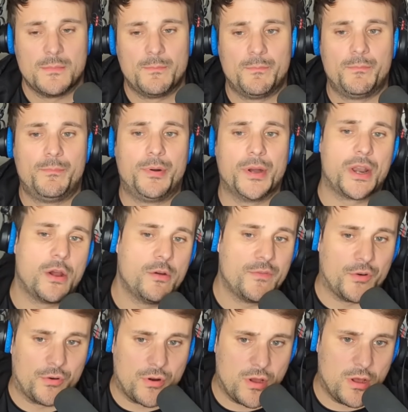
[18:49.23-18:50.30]
but
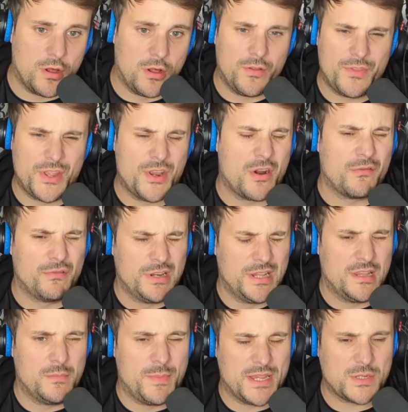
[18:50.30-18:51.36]
overall, they're not really the
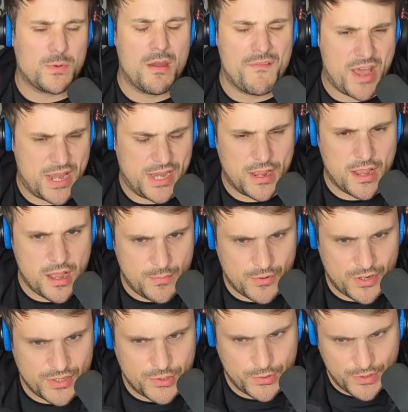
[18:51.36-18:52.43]
best way of adding armor
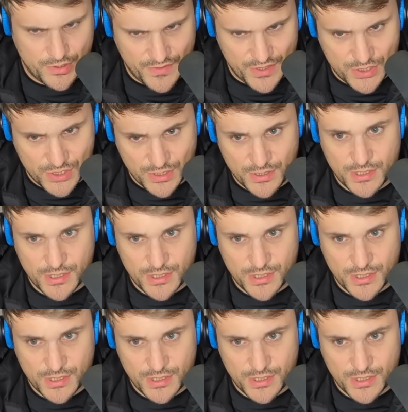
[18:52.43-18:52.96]
onto a division.